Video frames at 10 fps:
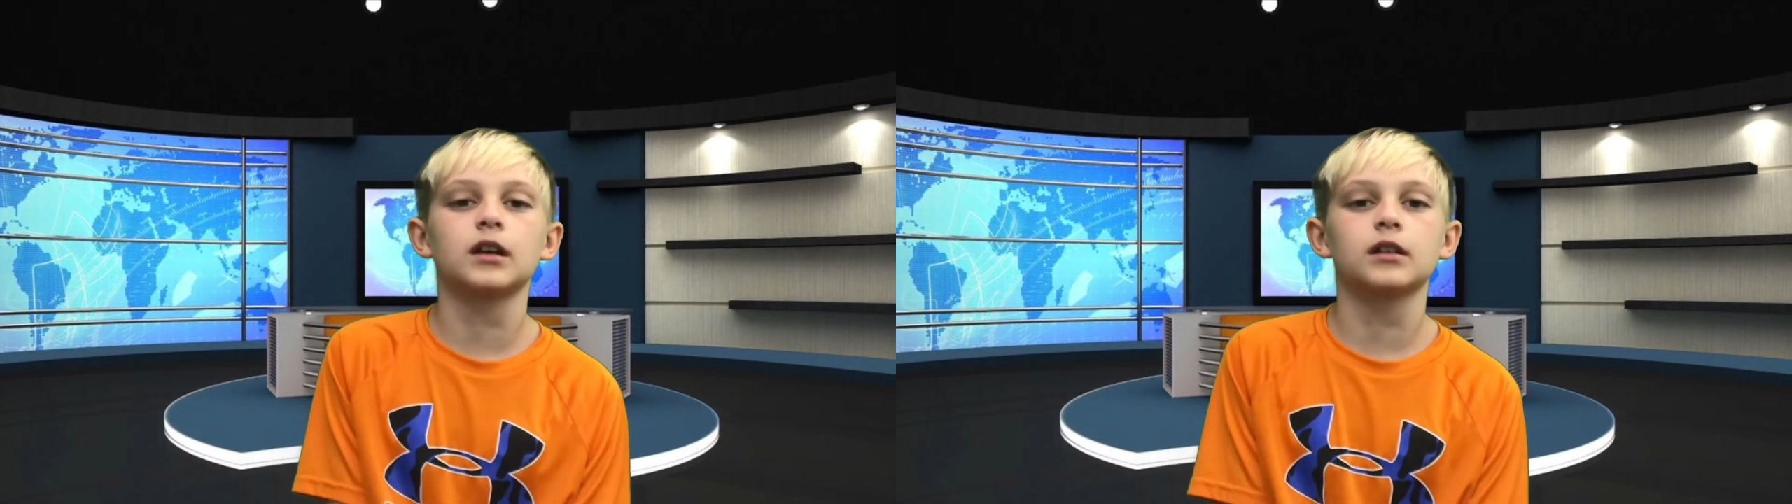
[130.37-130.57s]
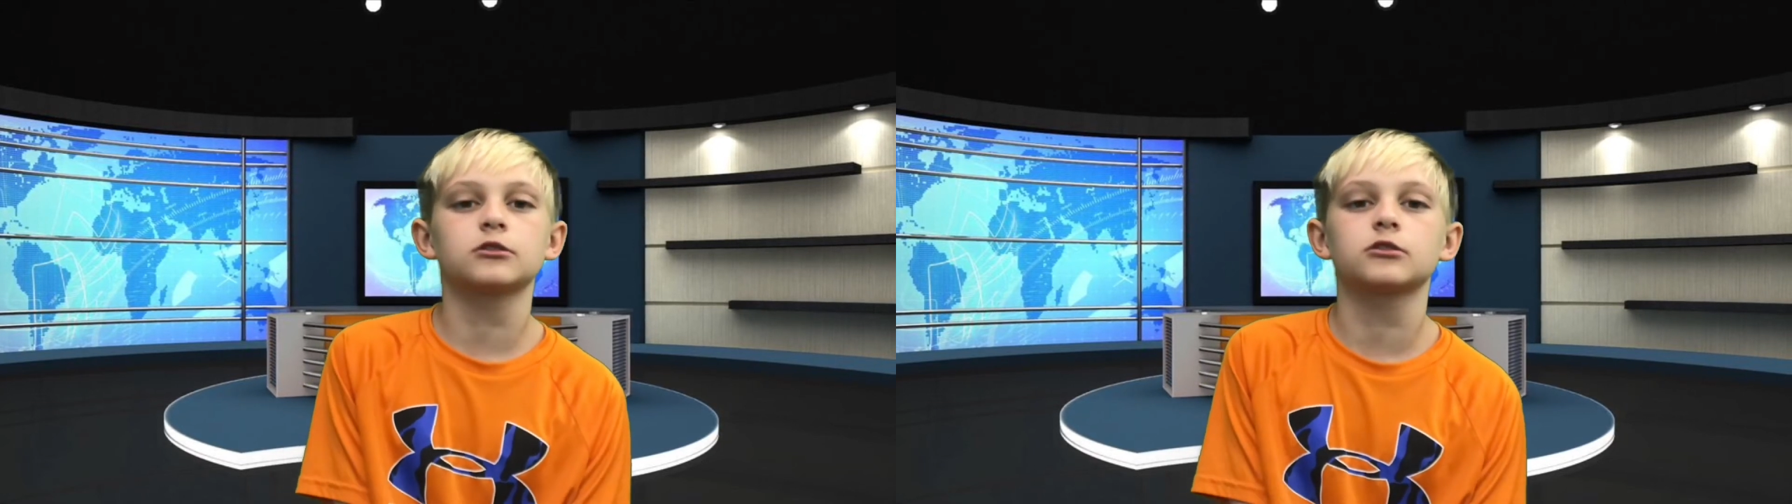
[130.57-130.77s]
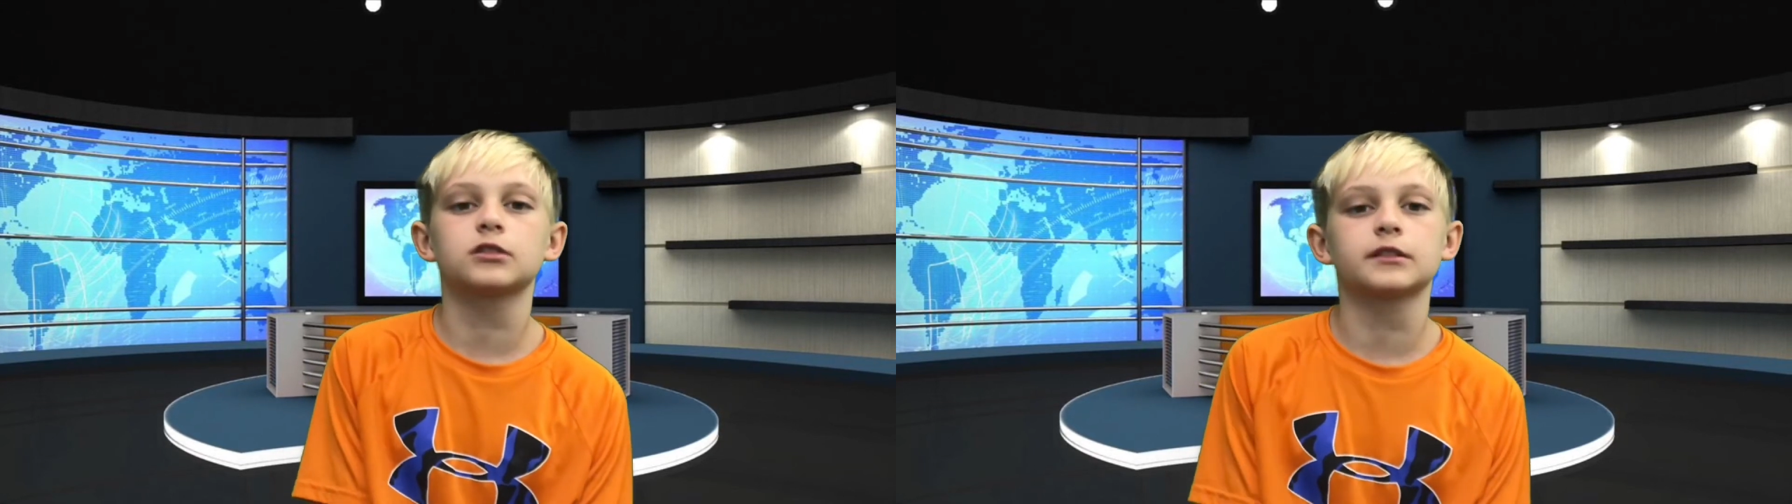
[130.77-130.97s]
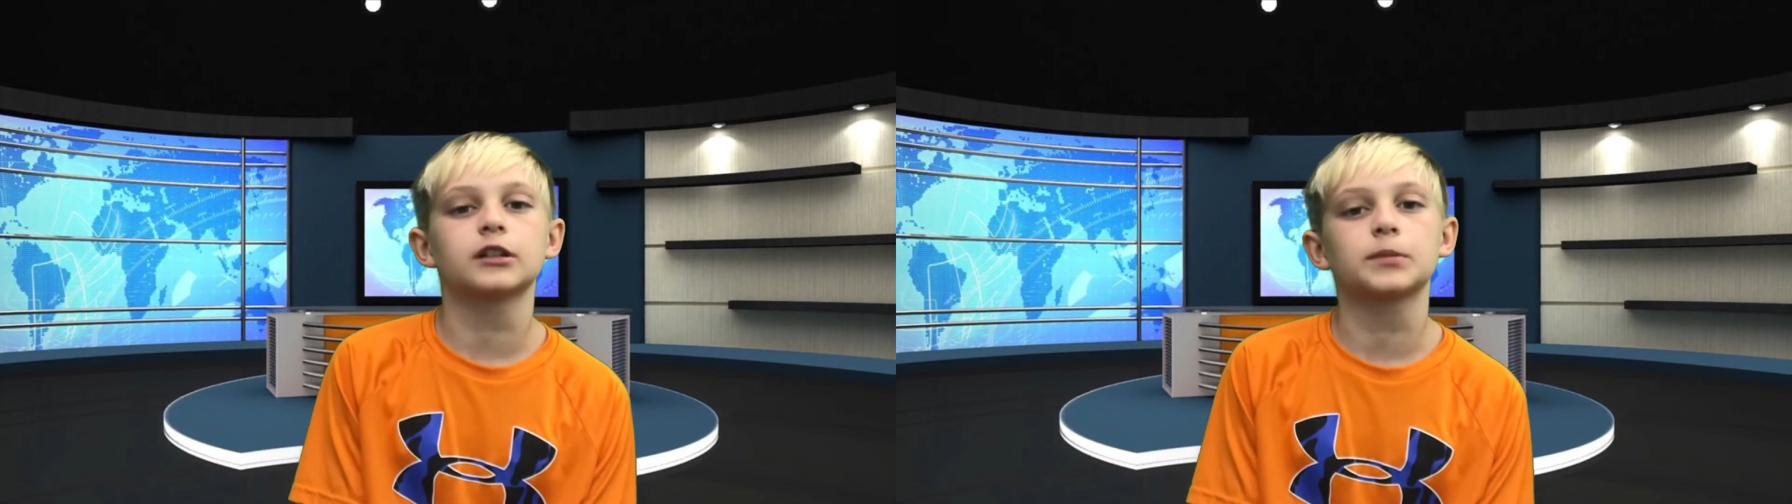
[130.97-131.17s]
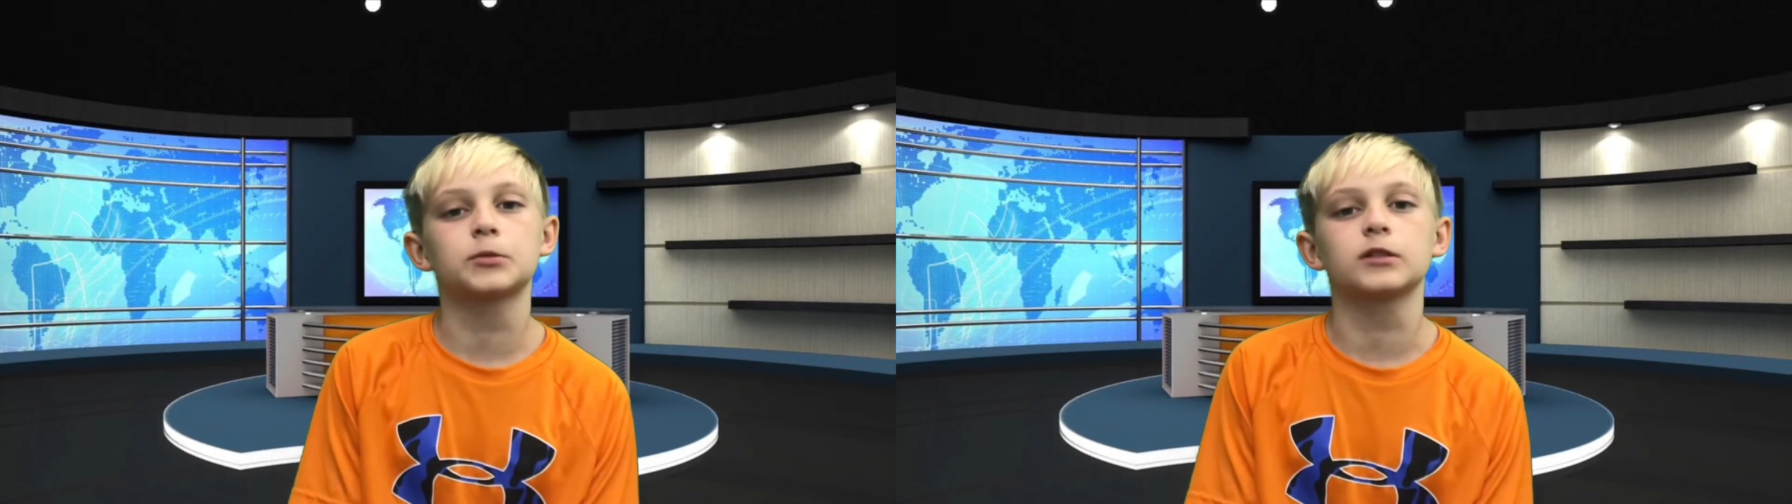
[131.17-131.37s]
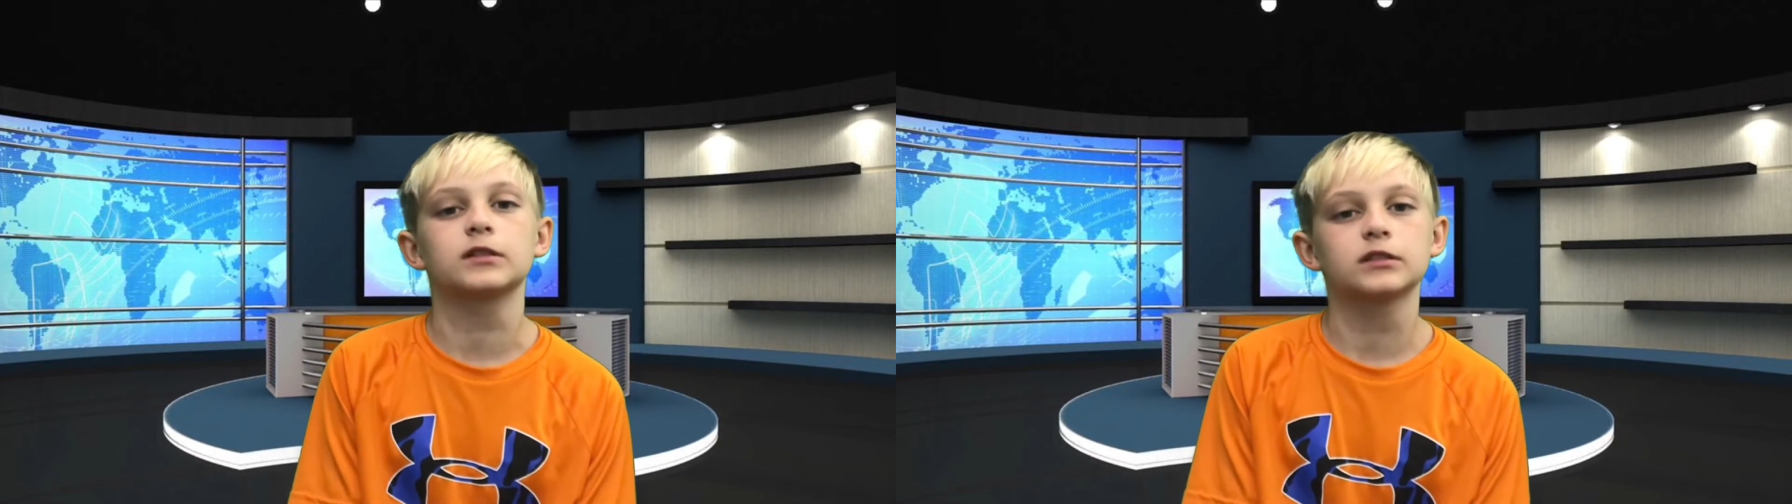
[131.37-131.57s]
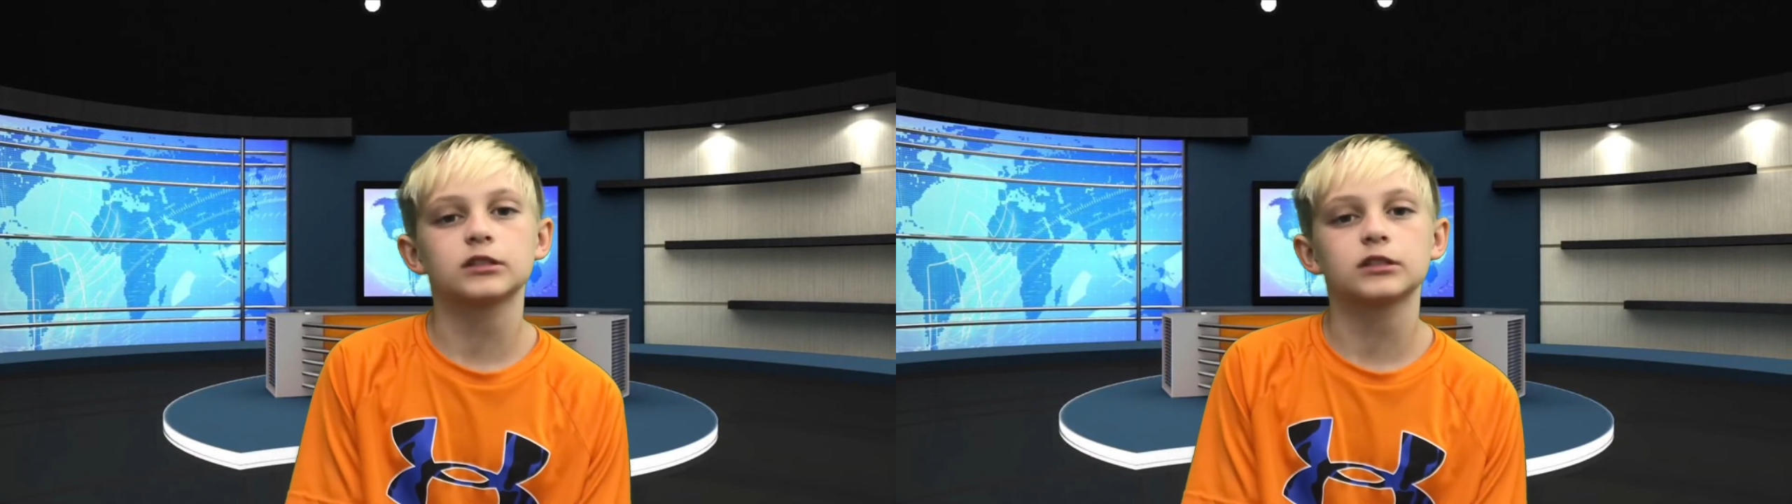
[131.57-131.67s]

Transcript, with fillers: as our third option.